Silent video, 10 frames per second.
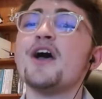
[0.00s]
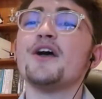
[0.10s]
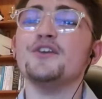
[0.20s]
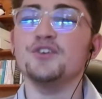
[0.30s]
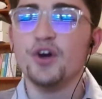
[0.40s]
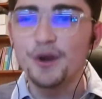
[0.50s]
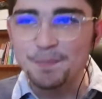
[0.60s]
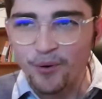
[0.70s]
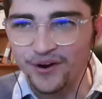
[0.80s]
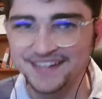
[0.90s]
no
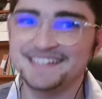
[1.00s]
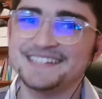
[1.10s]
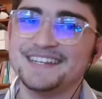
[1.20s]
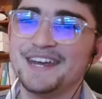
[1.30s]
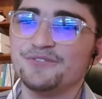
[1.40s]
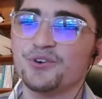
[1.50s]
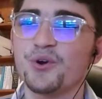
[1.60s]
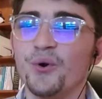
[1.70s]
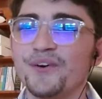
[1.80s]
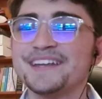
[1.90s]
point in
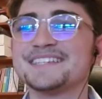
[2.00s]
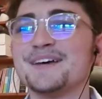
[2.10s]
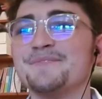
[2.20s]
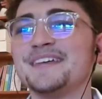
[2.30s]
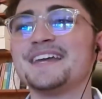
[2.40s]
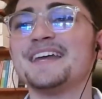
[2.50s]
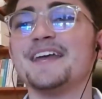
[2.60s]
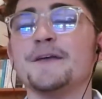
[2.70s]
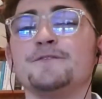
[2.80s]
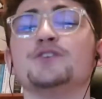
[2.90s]
recording something
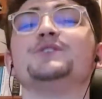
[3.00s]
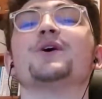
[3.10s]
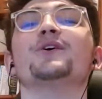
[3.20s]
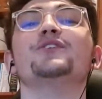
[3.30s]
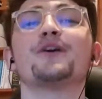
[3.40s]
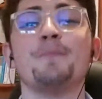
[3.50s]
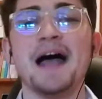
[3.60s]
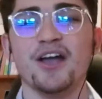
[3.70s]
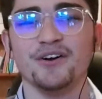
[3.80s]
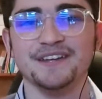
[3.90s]
if you don't look
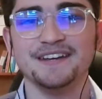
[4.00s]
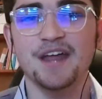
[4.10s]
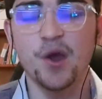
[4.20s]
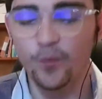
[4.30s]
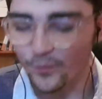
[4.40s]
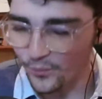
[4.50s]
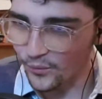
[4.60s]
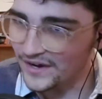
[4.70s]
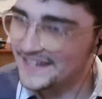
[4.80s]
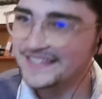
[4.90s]
back on it.
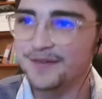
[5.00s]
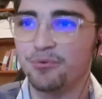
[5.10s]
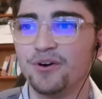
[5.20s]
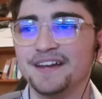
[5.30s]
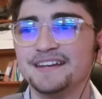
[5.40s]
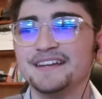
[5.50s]
What is the point?